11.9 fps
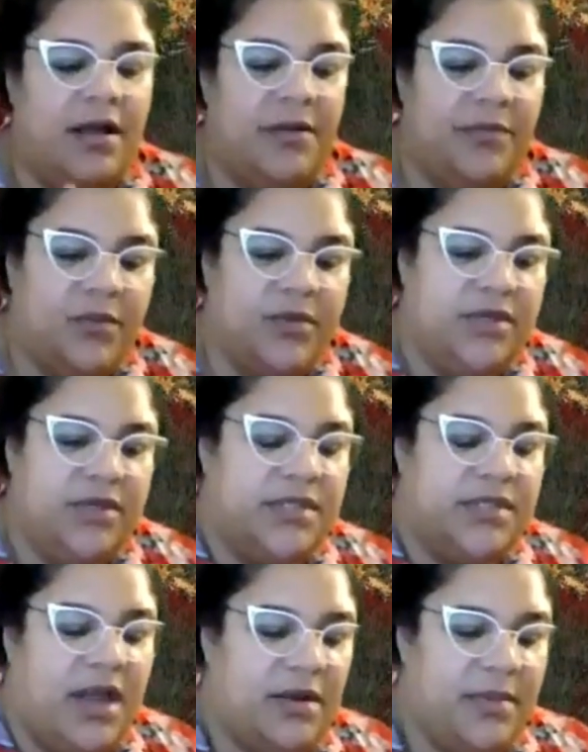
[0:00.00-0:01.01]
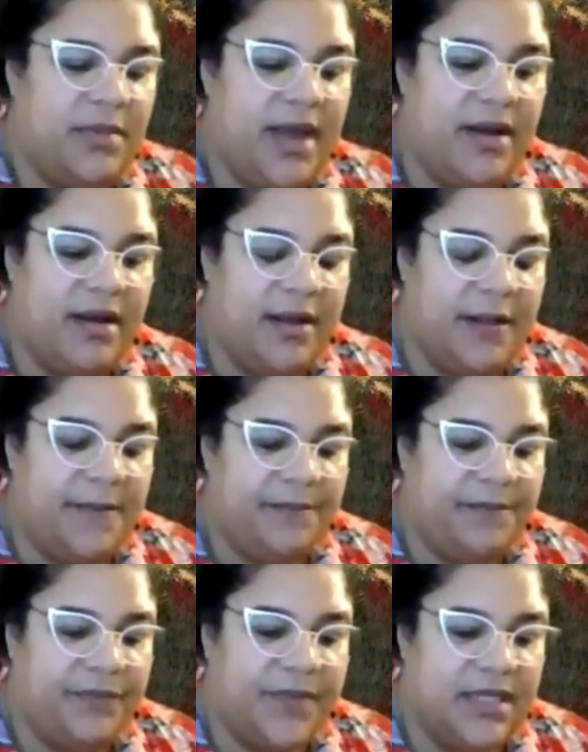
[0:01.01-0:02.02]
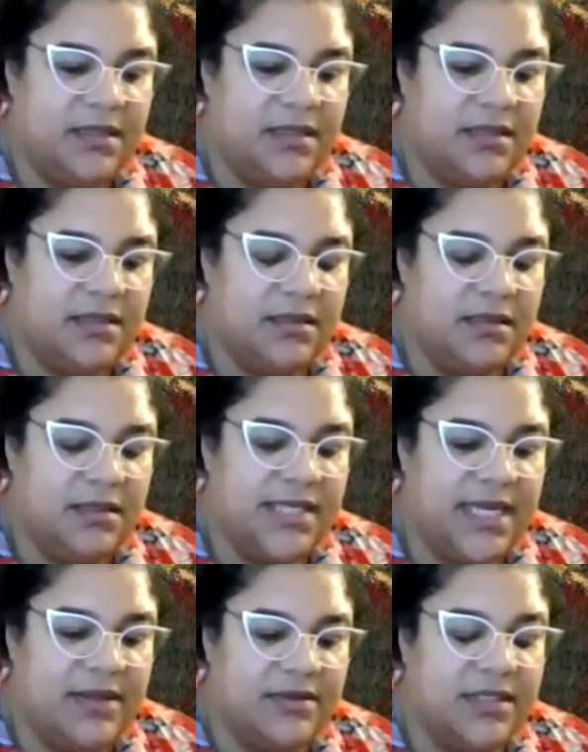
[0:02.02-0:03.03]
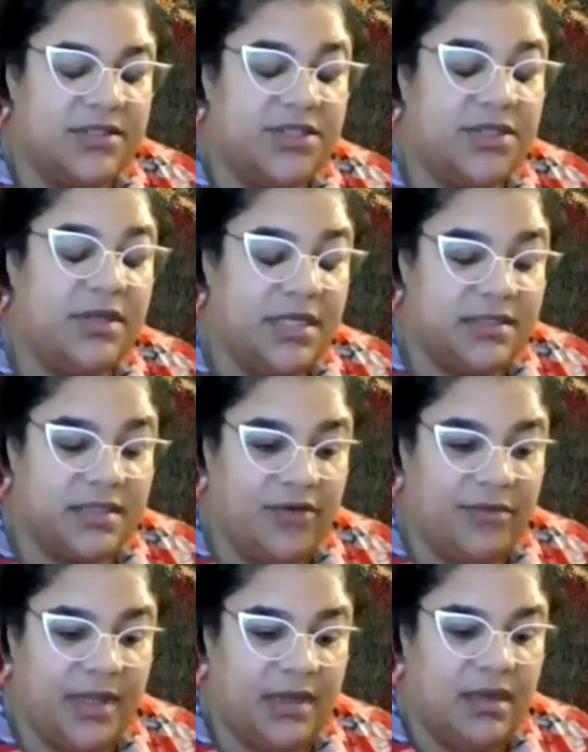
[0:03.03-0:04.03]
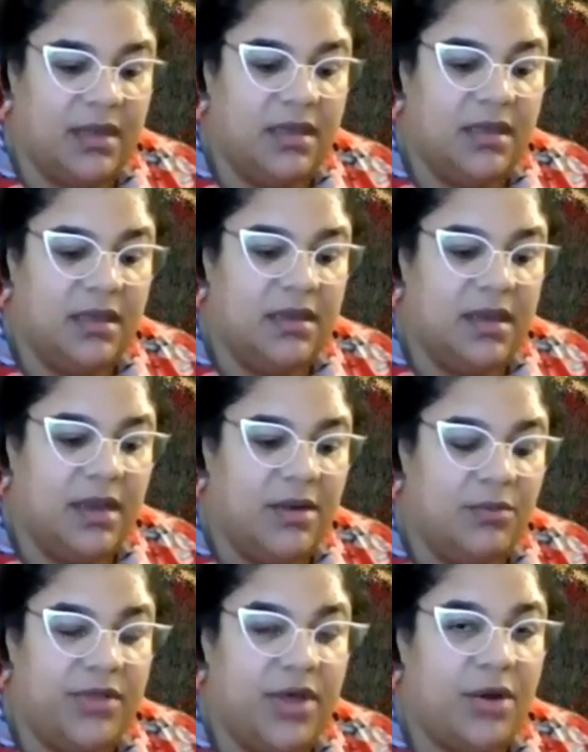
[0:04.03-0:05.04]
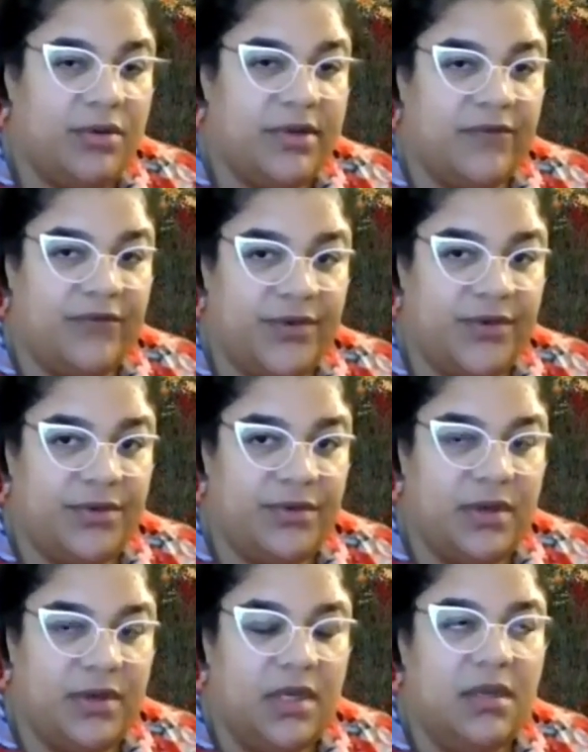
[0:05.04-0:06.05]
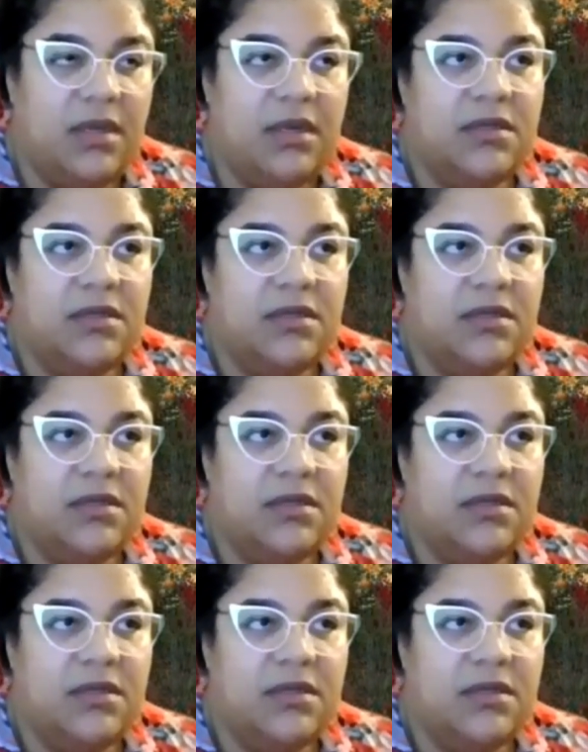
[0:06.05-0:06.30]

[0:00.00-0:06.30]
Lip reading: When you were talking about the Sudanese government withholding food.